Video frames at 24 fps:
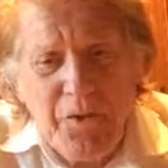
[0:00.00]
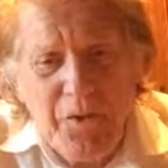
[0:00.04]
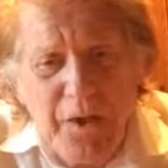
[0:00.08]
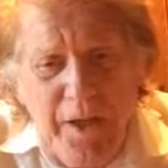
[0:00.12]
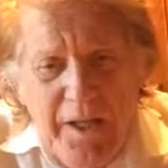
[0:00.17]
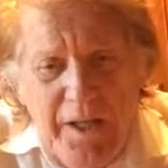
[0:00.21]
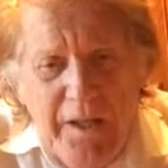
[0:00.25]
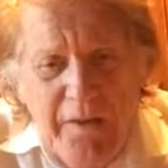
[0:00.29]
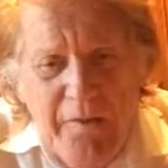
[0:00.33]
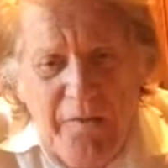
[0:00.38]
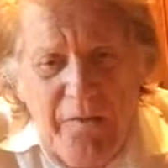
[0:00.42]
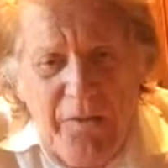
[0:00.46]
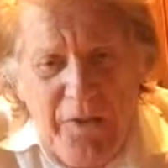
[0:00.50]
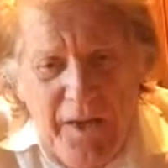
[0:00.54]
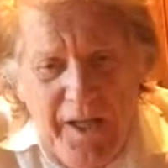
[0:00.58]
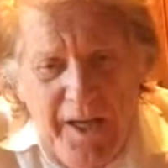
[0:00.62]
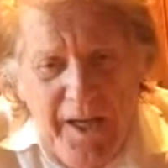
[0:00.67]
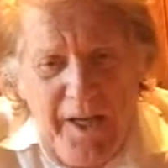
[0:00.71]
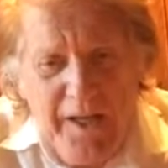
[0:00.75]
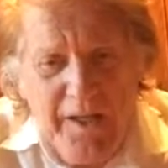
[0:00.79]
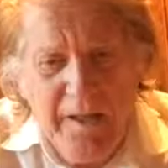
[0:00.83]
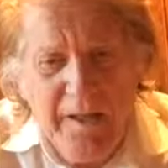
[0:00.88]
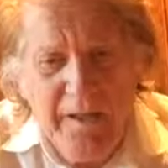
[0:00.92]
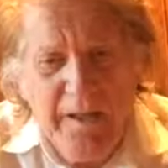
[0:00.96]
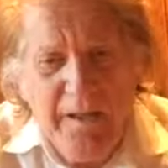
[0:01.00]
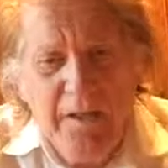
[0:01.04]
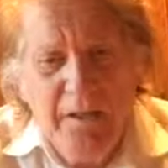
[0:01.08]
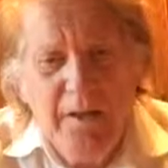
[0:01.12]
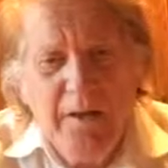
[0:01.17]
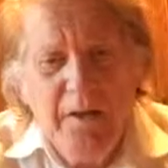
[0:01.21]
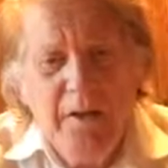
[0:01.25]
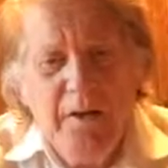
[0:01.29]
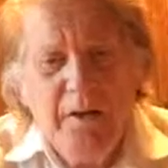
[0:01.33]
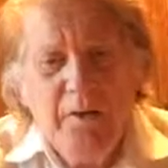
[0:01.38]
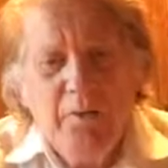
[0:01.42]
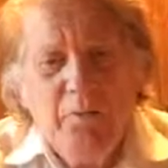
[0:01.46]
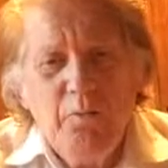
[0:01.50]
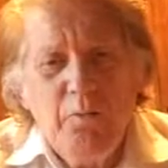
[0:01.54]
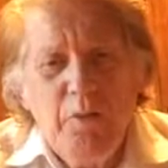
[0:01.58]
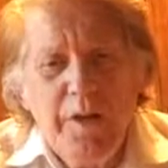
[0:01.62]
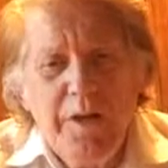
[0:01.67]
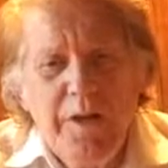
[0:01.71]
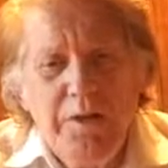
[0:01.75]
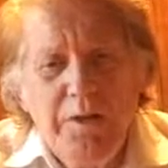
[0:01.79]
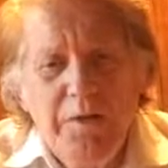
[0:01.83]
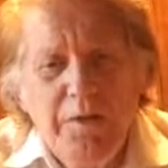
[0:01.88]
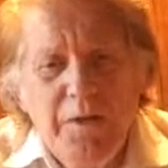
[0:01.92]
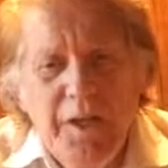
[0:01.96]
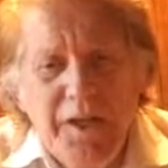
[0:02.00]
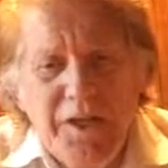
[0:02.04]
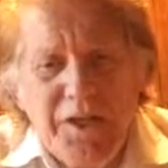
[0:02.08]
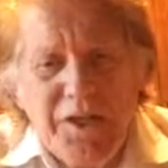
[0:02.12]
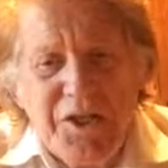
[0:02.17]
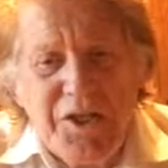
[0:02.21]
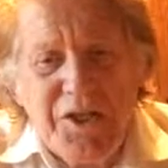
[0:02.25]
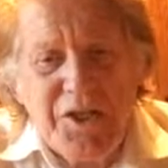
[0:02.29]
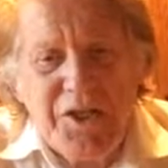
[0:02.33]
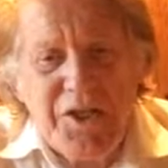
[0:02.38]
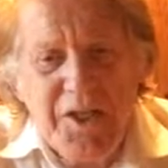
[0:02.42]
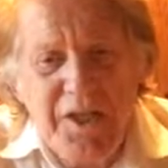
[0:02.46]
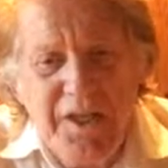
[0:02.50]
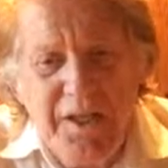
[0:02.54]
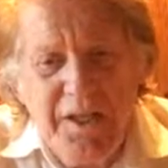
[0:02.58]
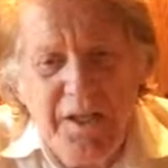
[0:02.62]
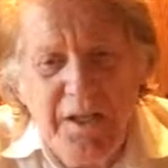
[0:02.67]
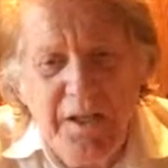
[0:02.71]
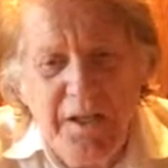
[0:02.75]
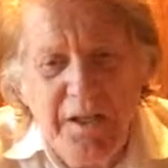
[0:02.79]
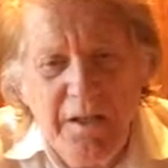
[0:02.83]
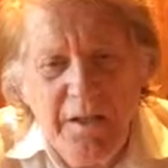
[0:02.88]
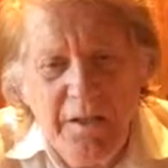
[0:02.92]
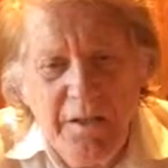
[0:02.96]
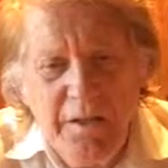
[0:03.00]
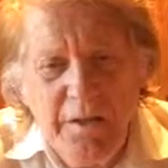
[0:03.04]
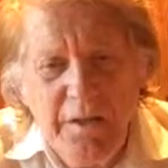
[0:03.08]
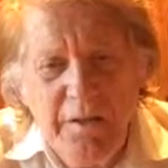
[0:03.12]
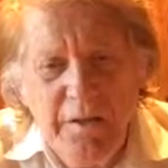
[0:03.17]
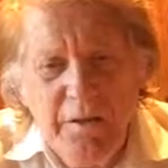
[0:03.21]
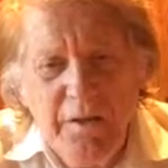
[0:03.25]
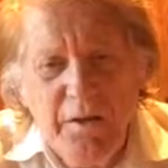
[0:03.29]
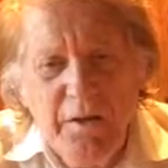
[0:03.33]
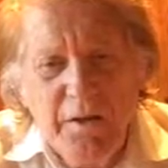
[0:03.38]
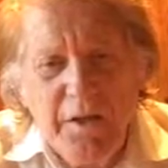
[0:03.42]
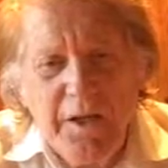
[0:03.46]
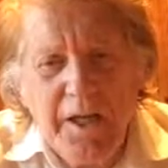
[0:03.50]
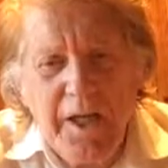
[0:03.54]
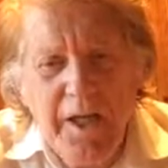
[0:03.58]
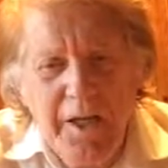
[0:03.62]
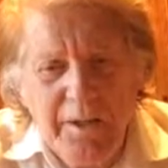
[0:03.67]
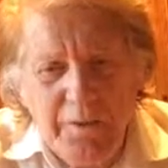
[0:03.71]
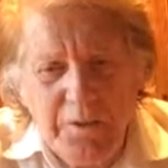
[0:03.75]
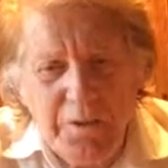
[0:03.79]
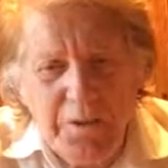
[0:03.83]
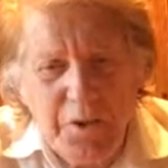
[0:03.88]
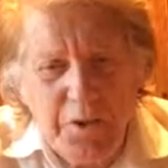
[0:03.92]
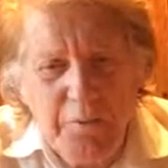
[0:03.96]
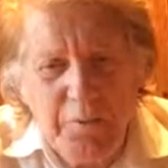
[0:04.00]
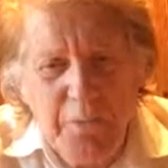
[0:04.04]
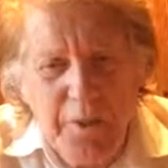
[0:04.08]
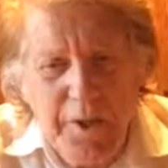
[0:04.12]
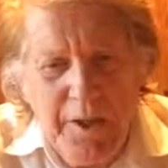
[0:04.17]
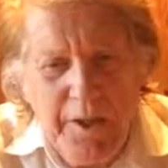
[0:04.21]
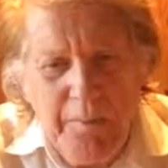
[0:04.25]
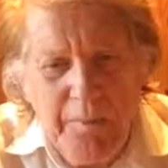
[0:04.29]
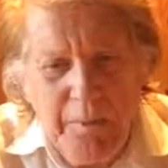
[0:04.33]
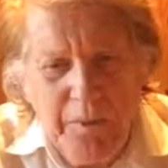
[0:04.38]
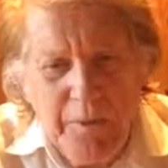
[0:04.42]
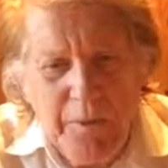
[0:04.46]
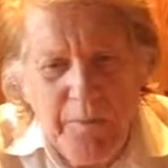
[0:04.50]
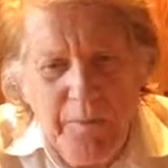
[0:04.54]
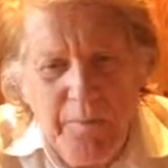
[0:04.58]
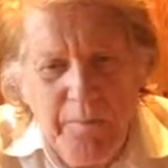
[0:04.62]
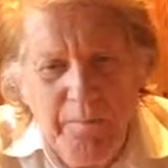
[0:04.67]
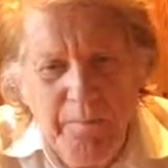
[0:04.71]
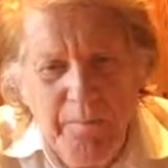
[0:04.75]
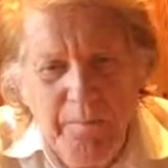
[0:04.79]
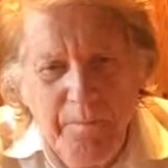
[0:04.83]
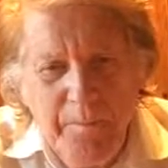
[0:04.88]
think of that when you next see your council people